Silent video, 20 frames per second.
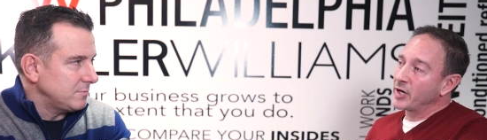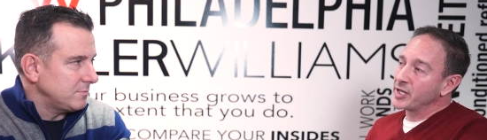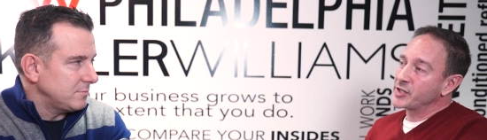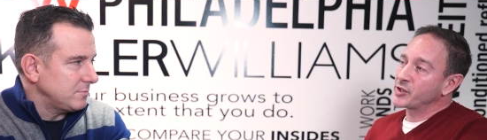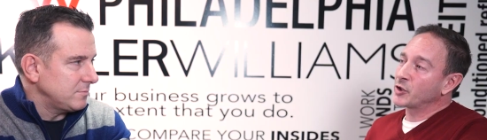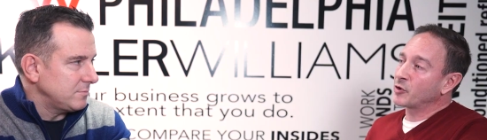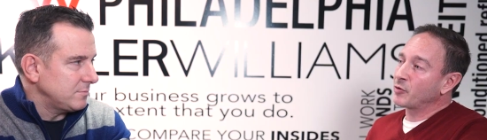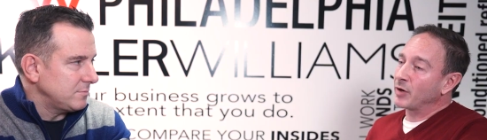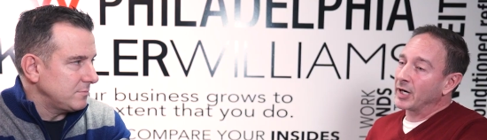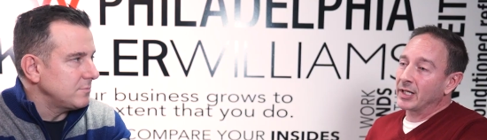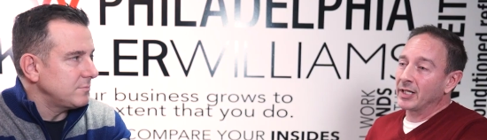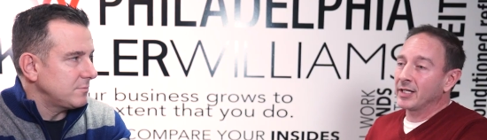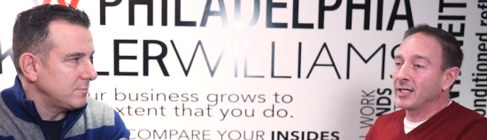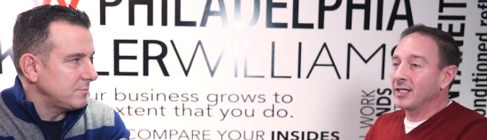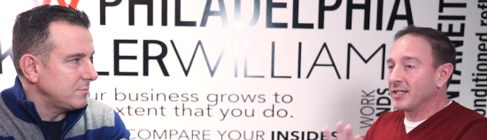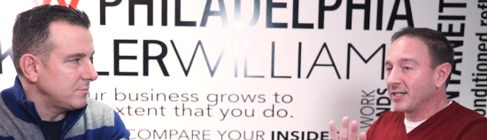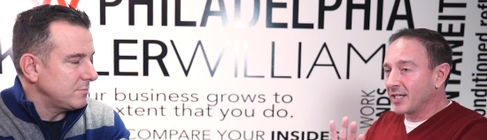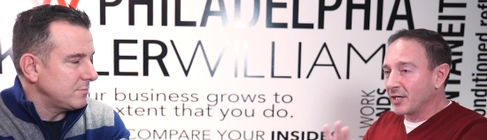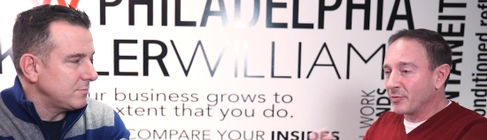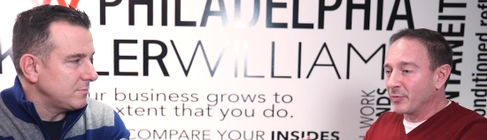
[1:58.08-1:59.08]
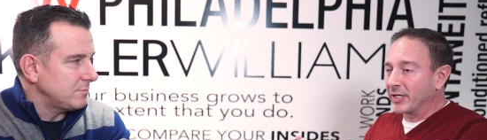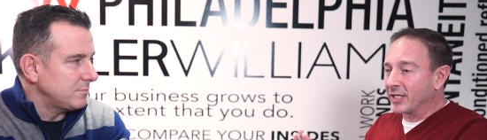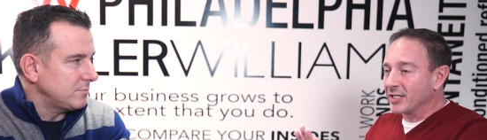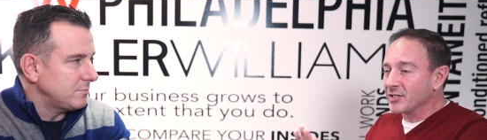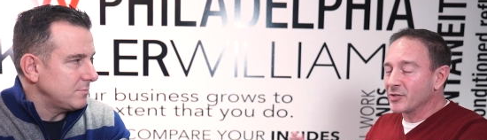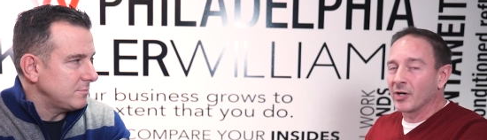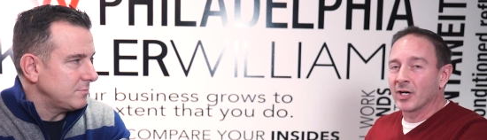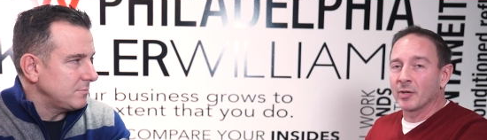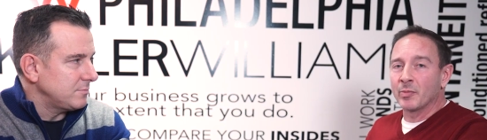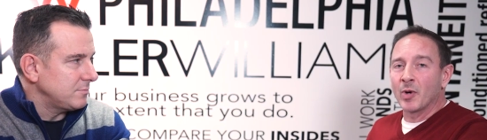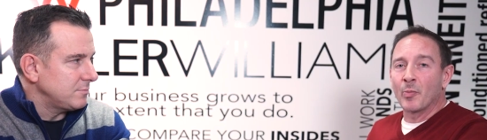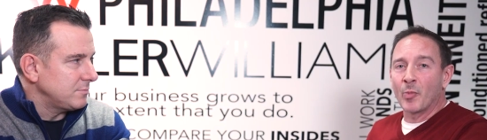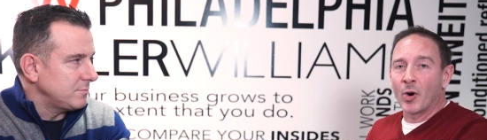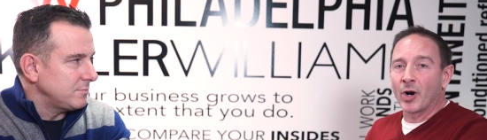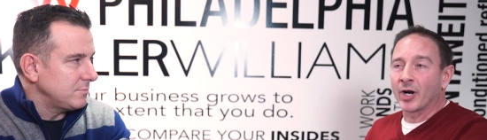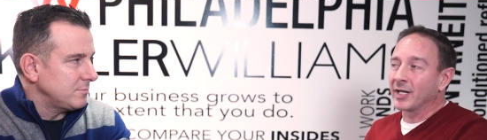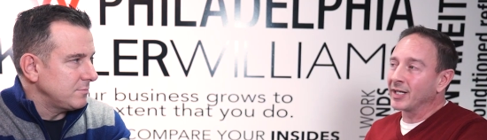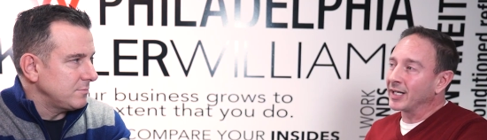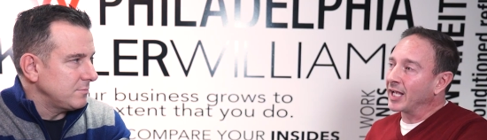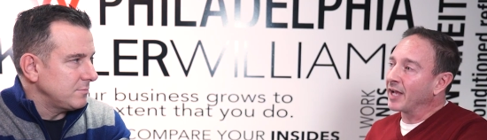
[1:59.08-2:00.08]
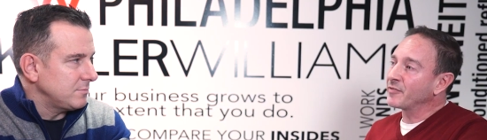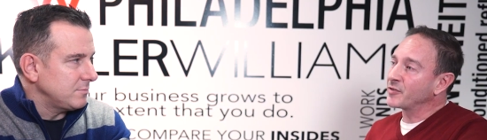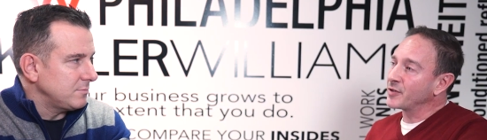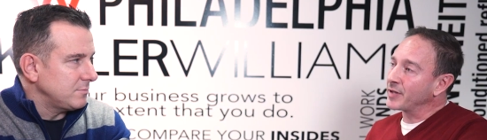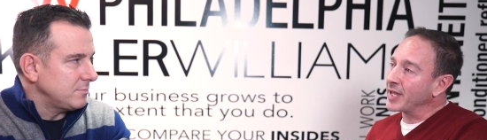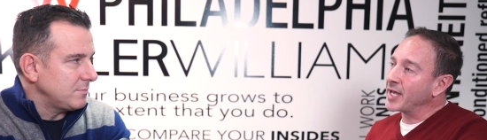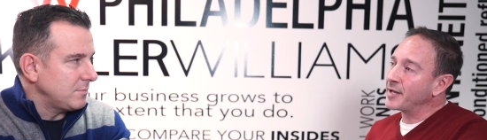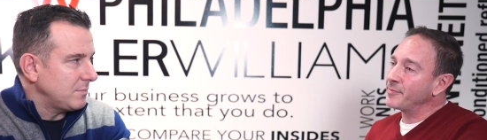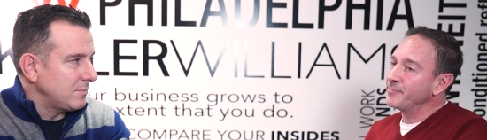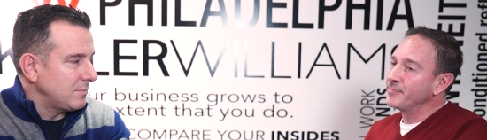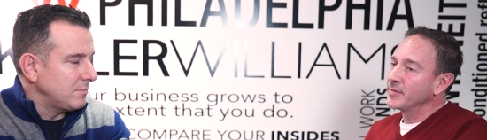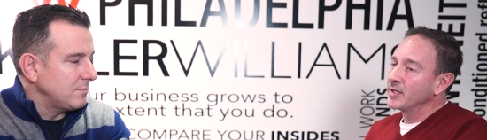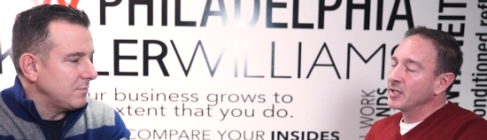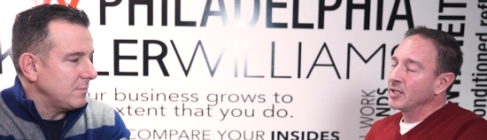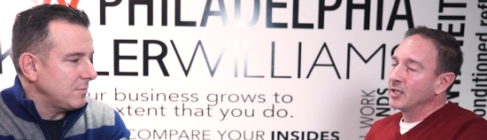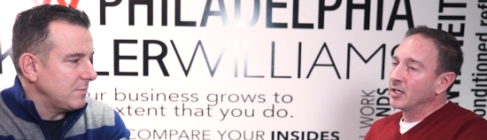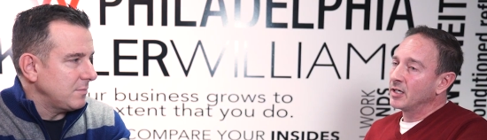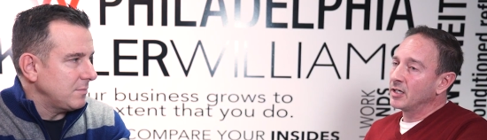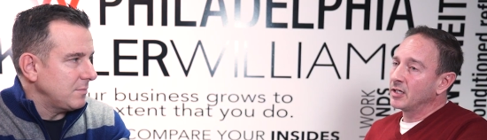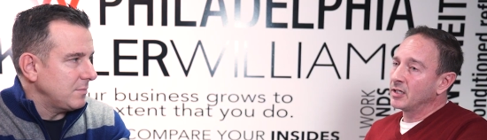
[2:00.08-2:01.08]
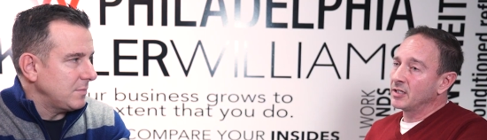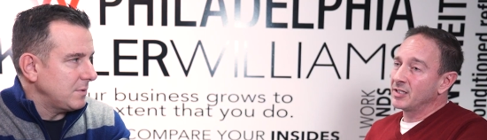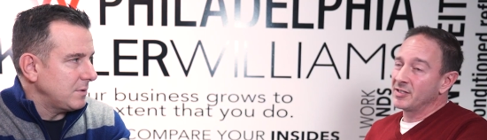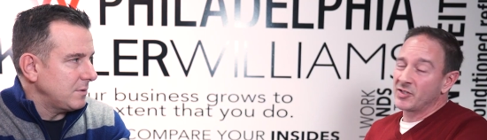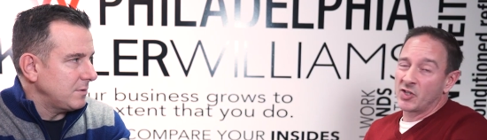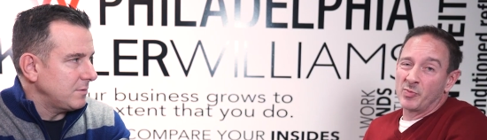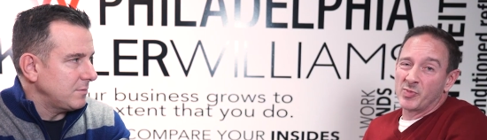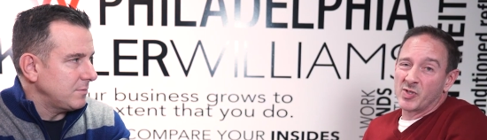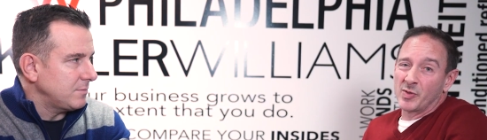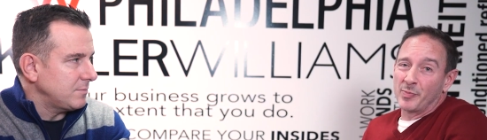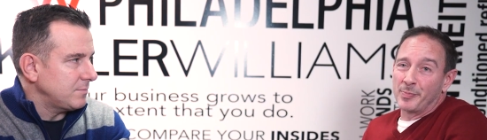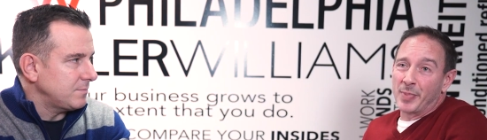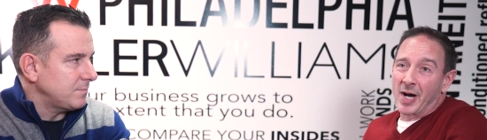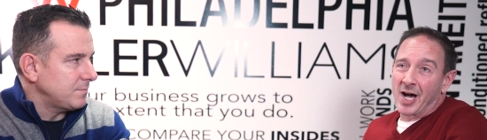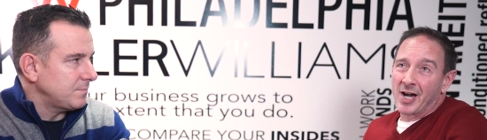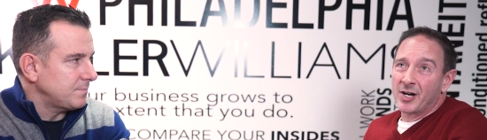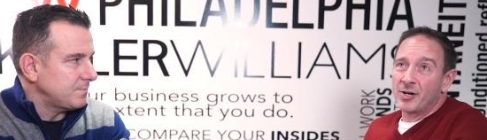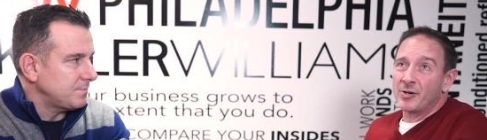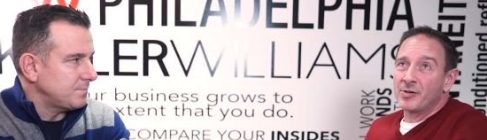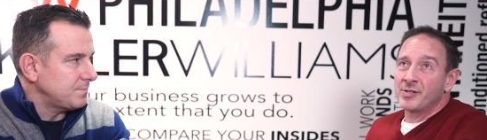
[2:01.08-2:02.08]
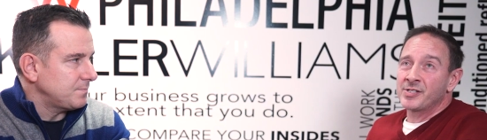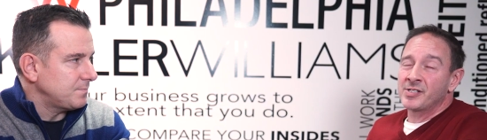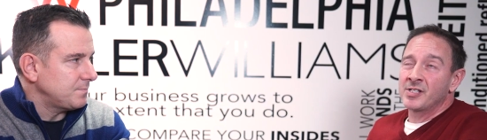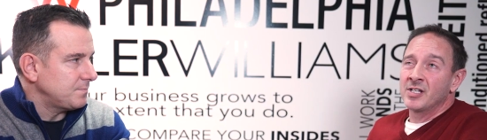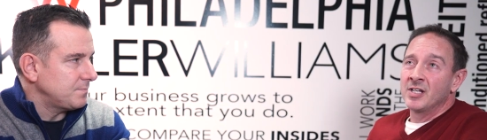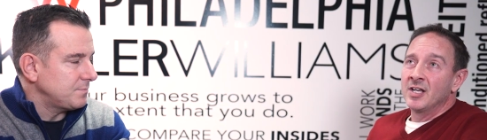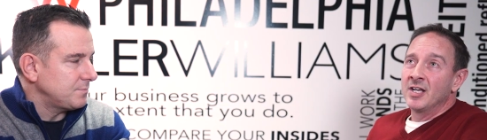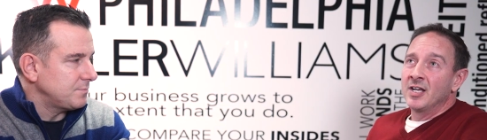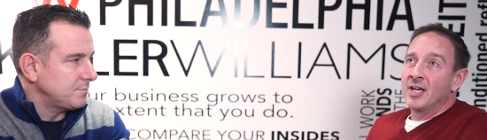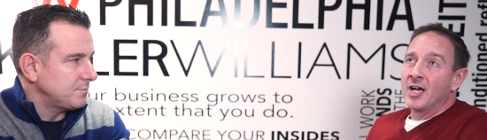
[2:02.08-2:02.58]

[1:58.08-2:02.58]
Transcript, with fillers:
Speaker 1: price it correctly, and then we can talk about marketing after that. In terms of buyers,